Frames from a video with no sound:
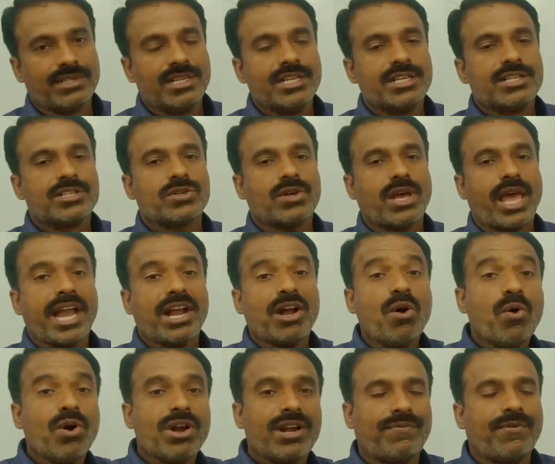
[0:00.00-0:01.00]
So
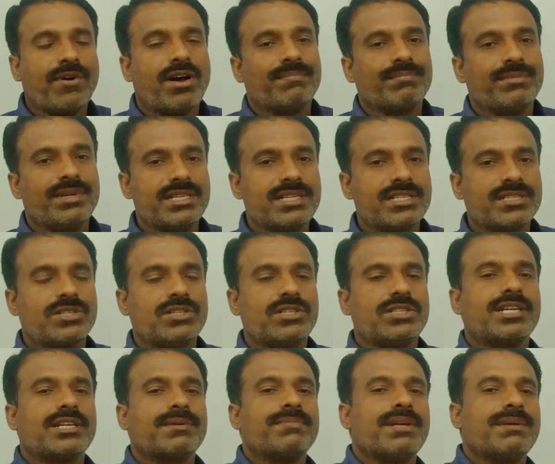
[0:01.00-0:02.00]
account form means
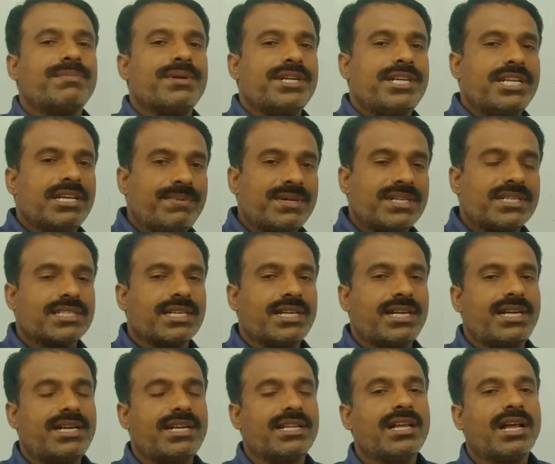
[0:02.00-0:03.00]
that may be debit side
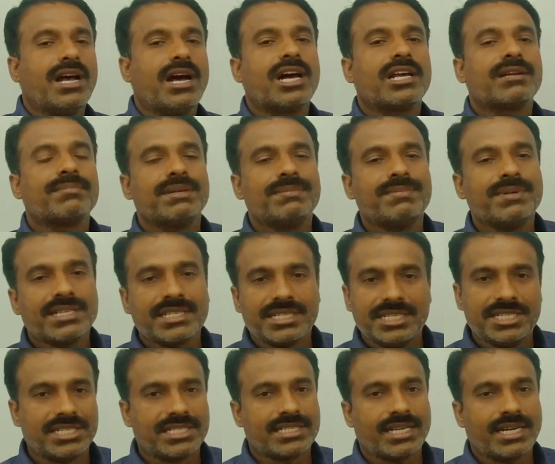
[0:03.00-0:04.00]
or maybe credit
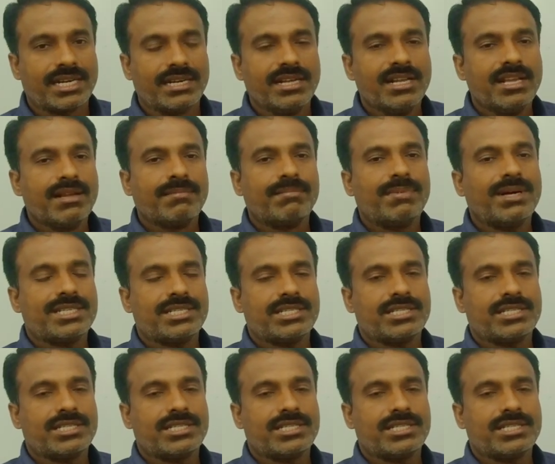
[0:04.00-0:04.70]
side. But